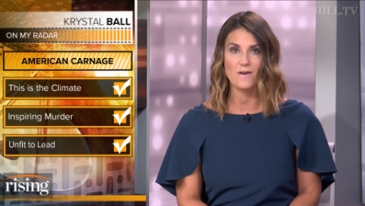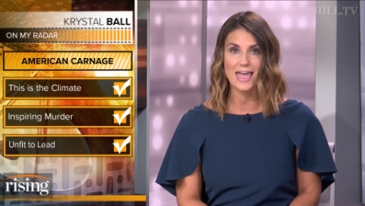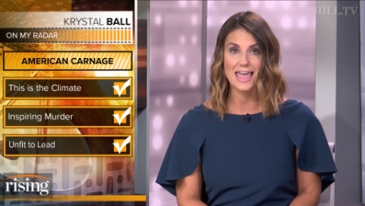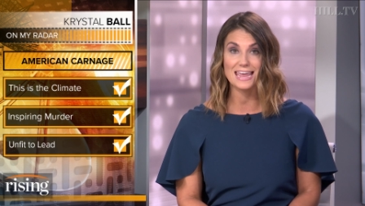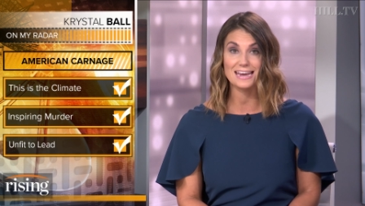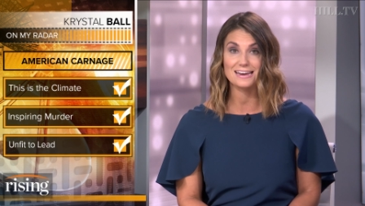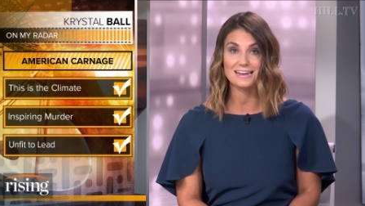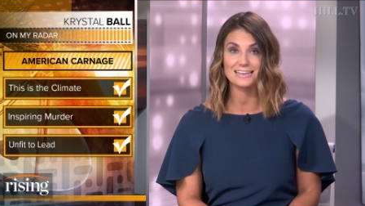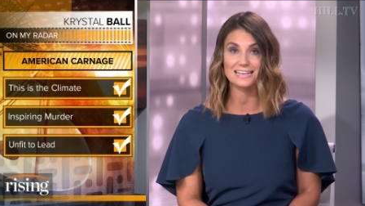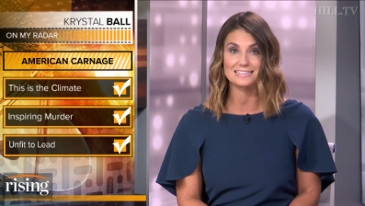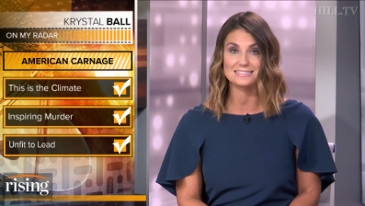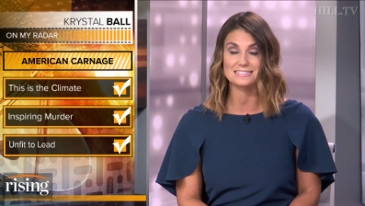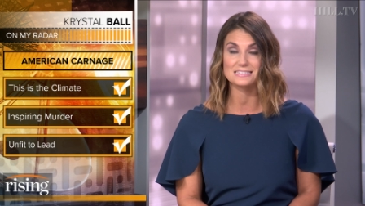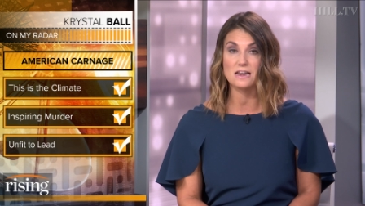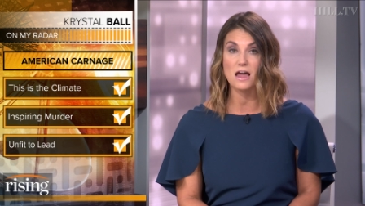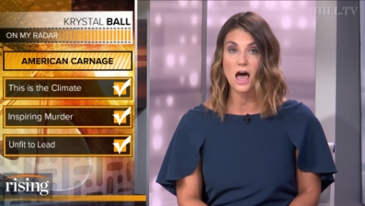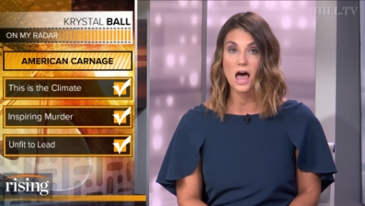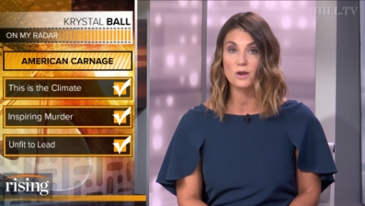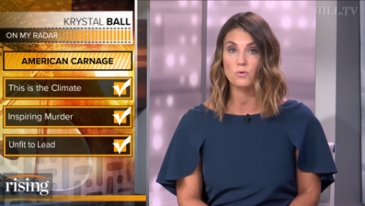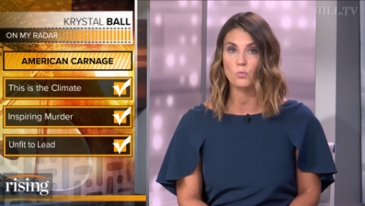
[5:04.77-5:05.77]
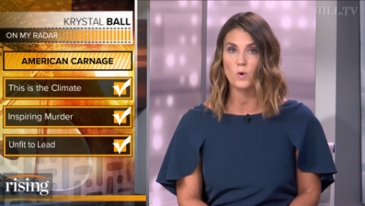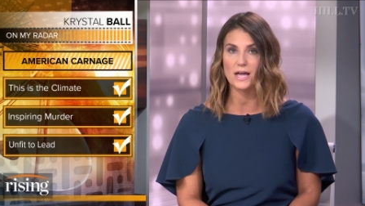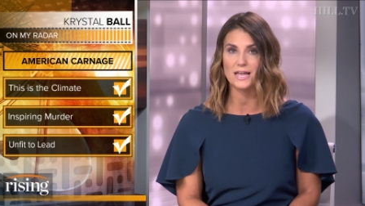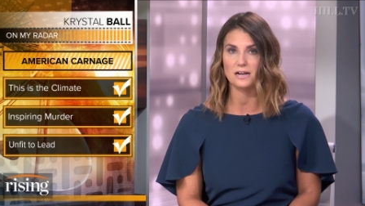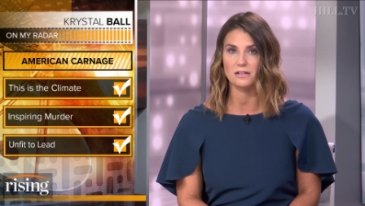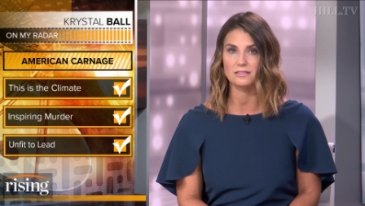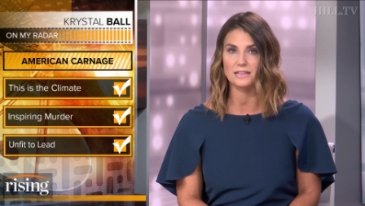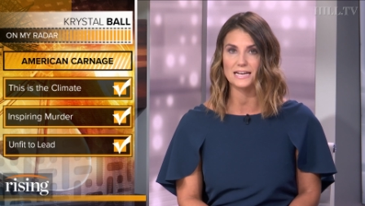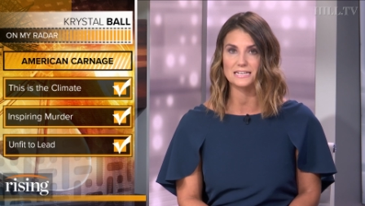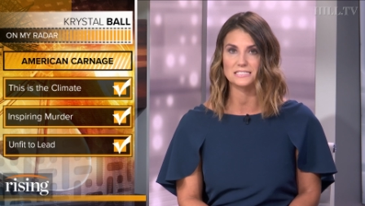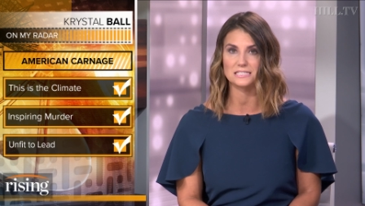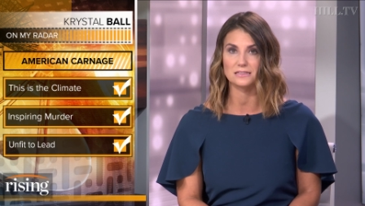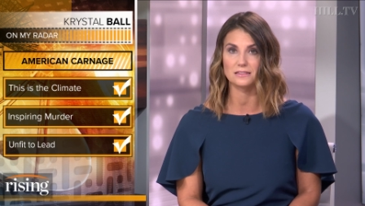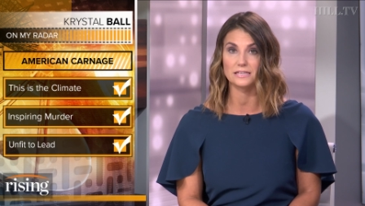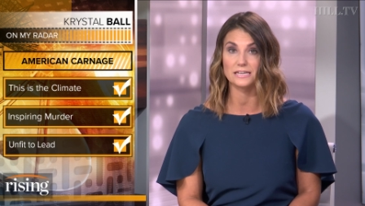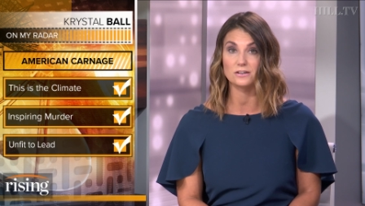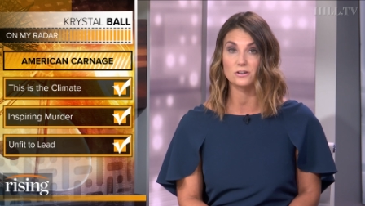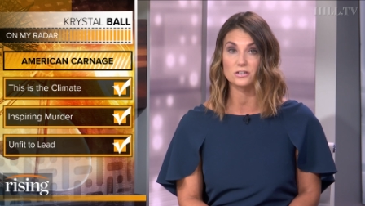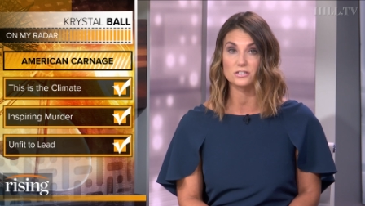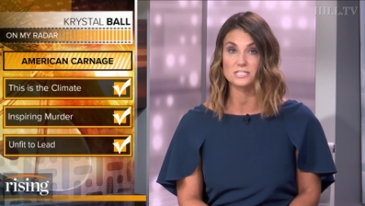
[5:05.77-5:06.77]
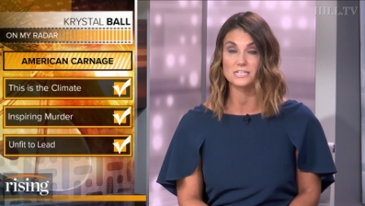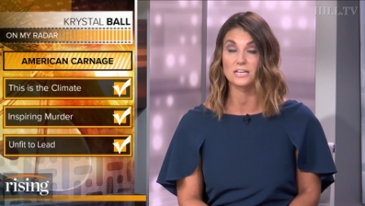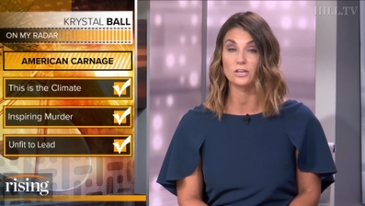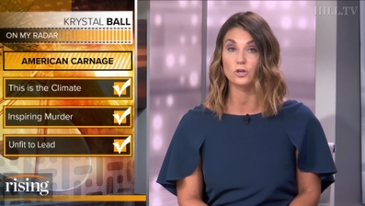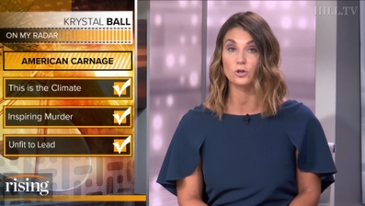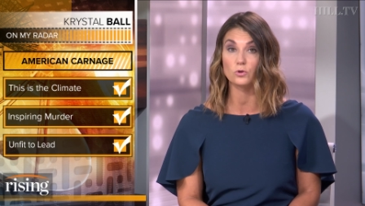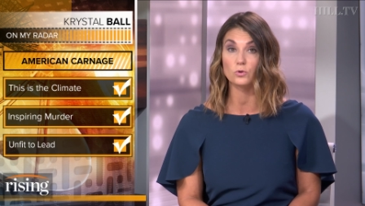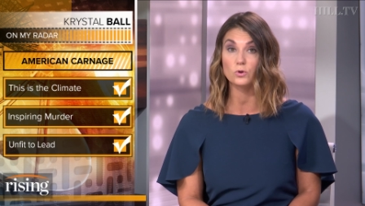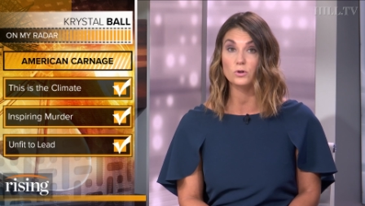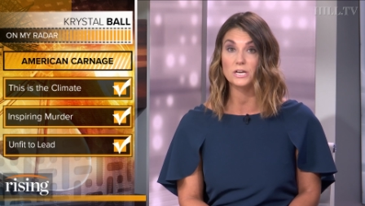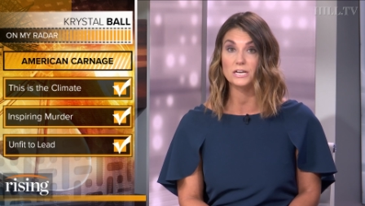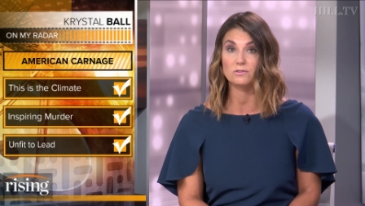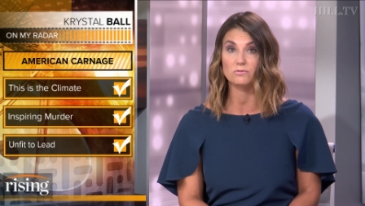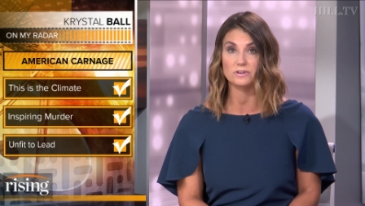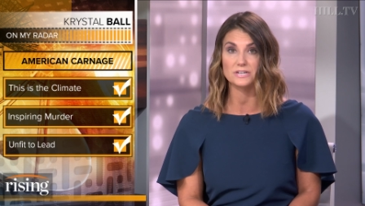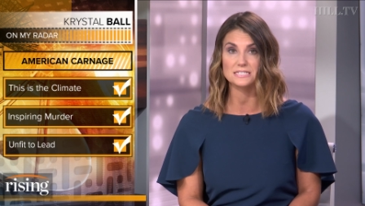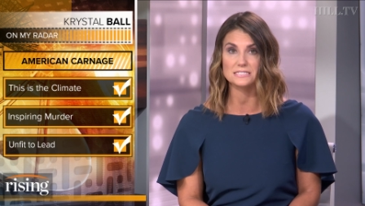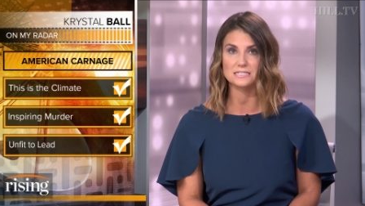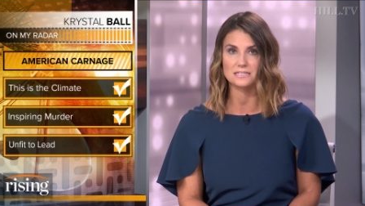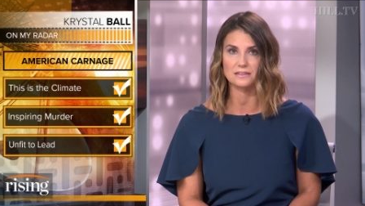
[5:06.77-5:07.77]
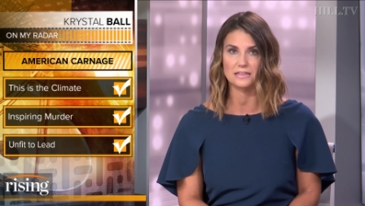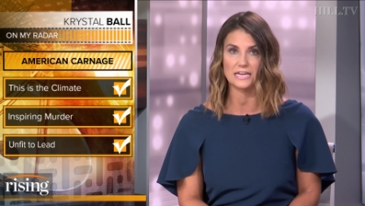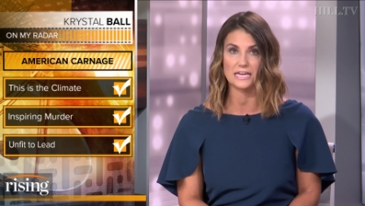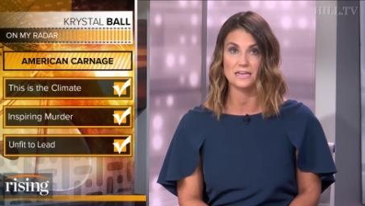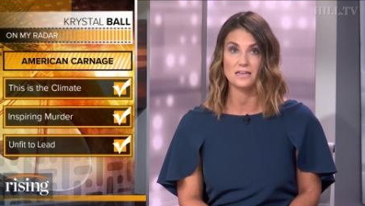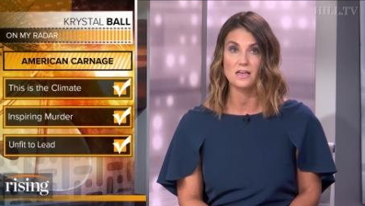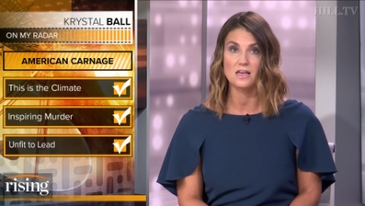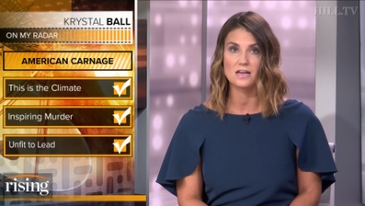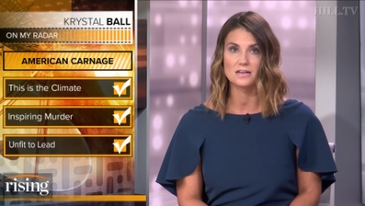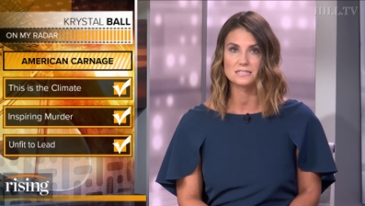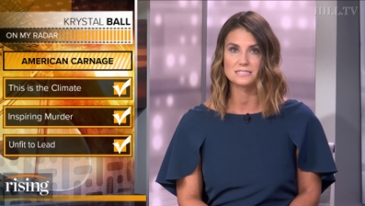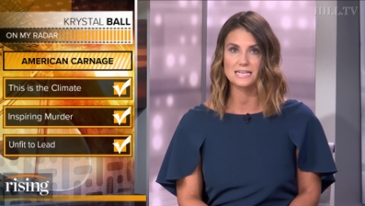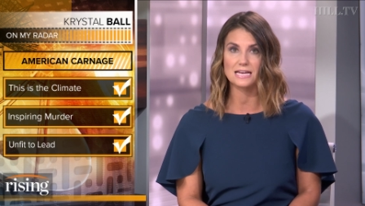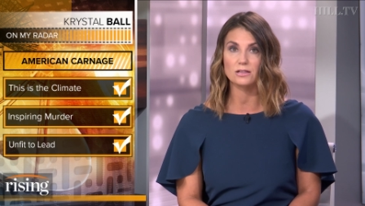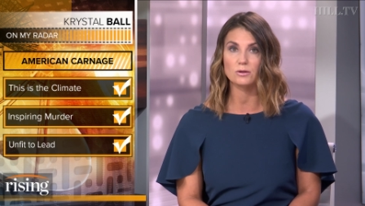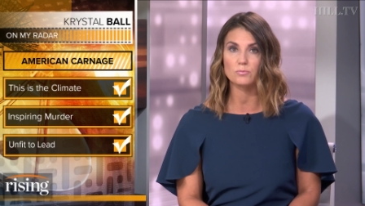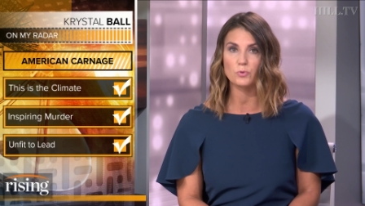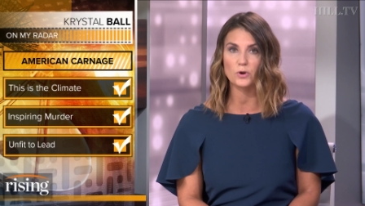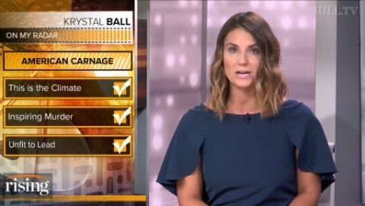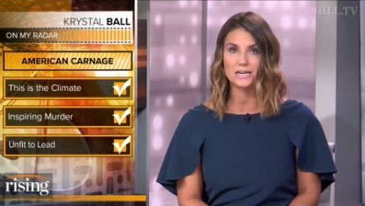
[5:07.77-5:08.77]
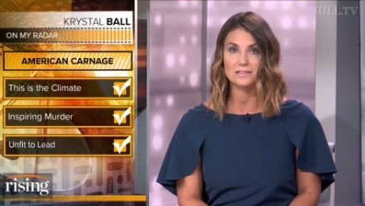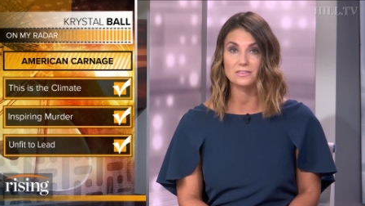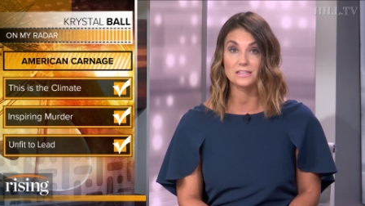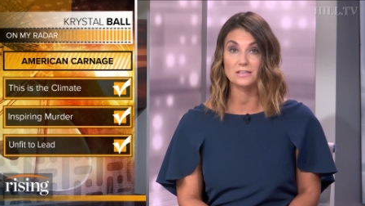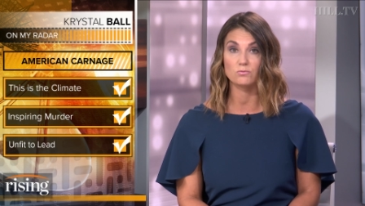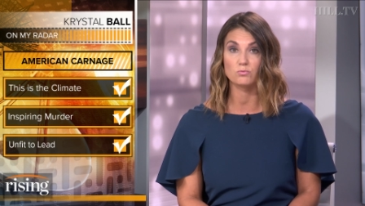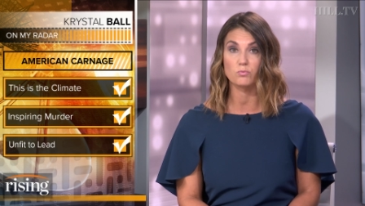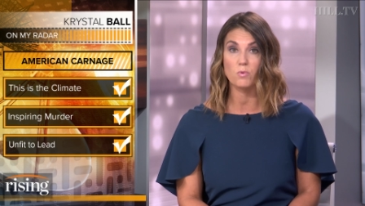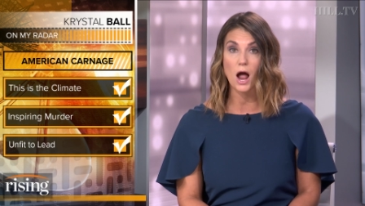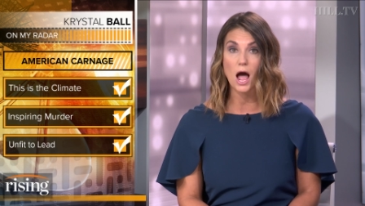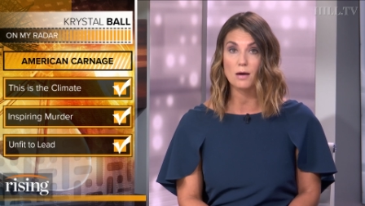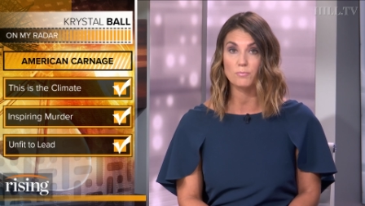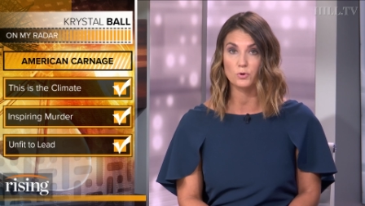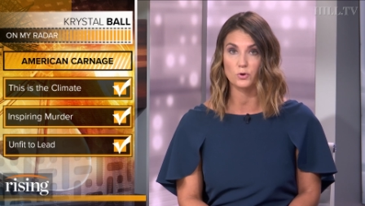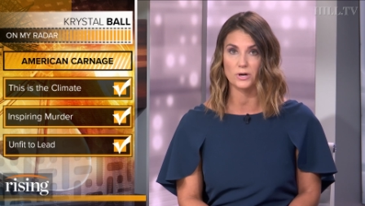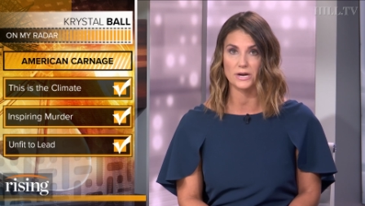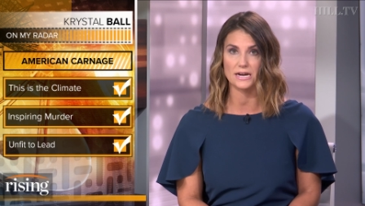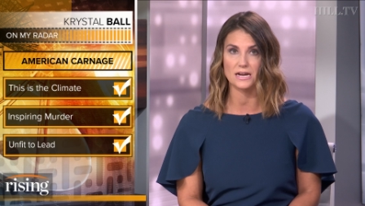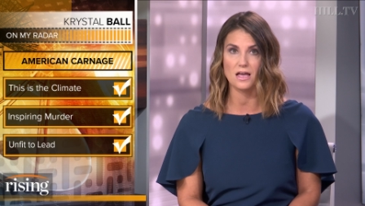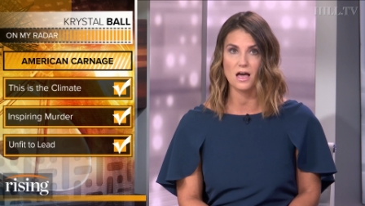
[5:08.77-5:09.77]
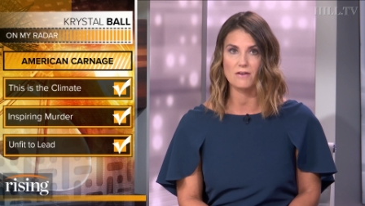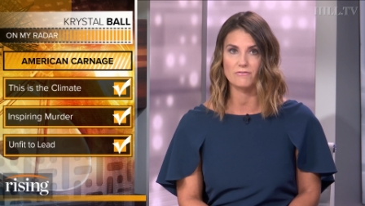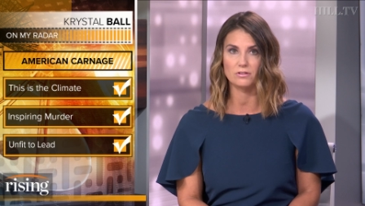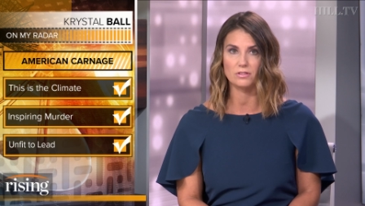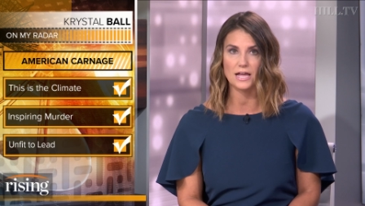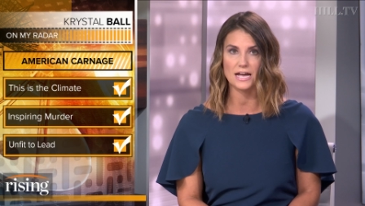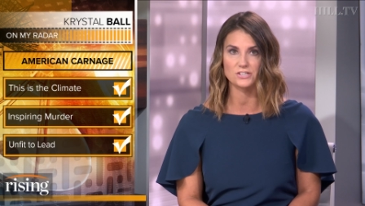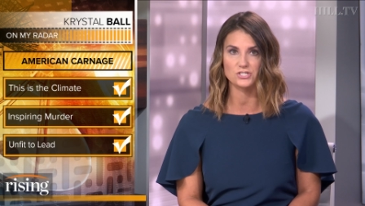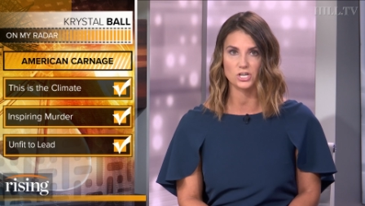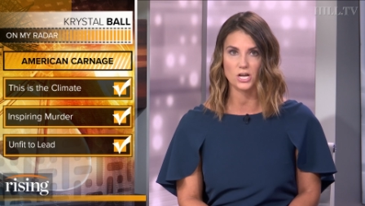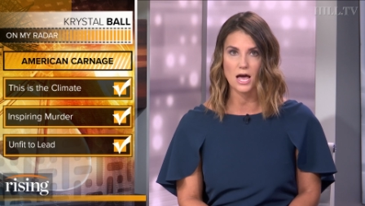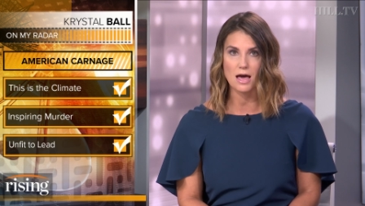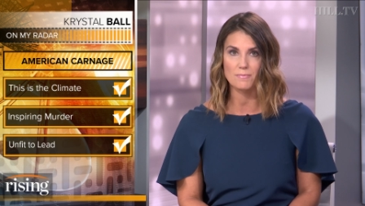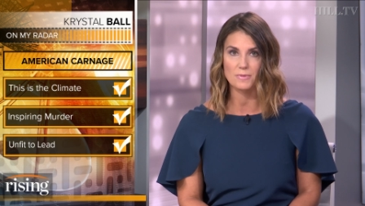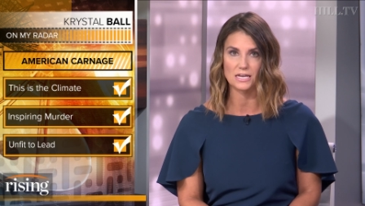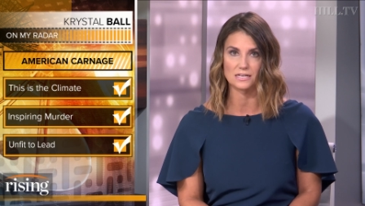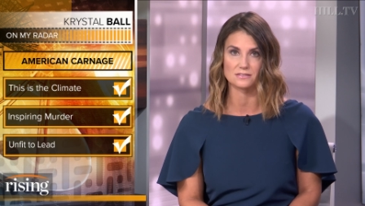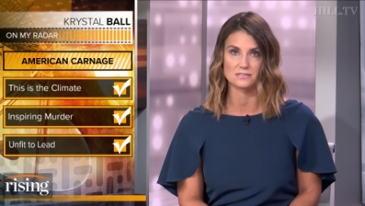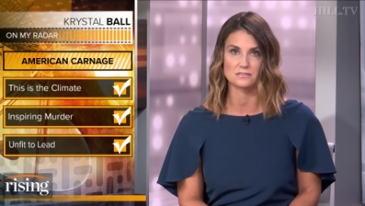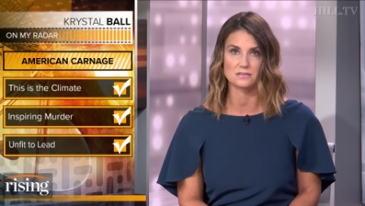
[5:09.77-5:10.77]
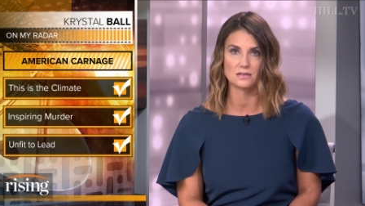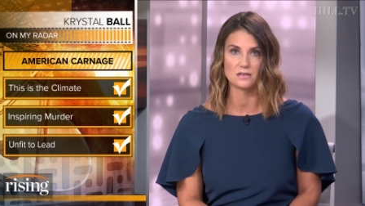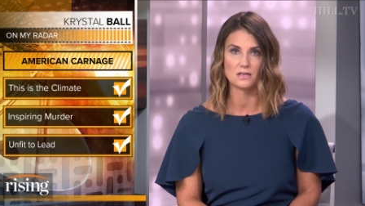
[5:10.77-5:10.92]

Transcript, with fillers: of hate against non-white elected leaders, including recently celebrating the robbery of Elijah Cummings,